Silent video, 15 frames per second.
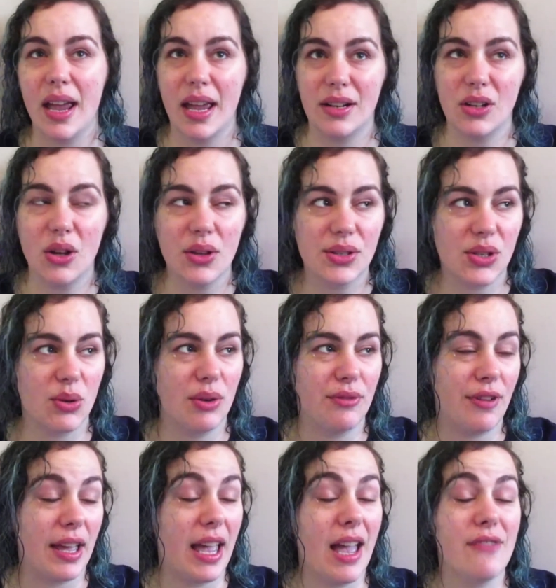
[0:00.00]
and also
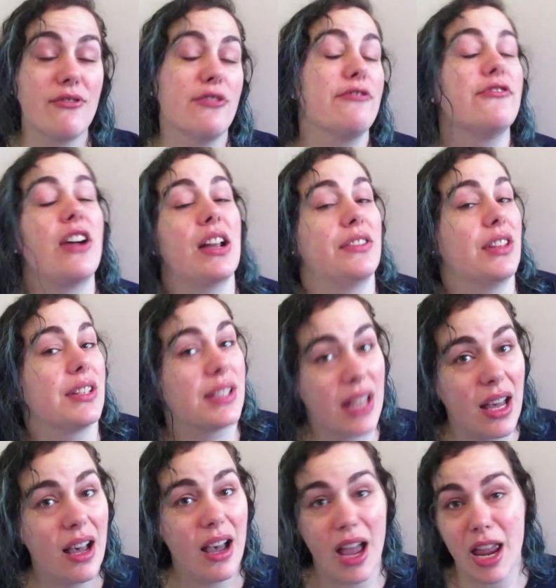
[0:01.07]
if I ever find the
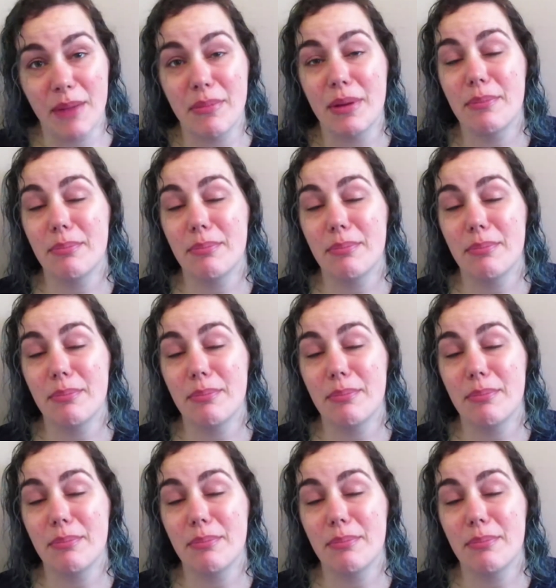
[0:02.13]
time,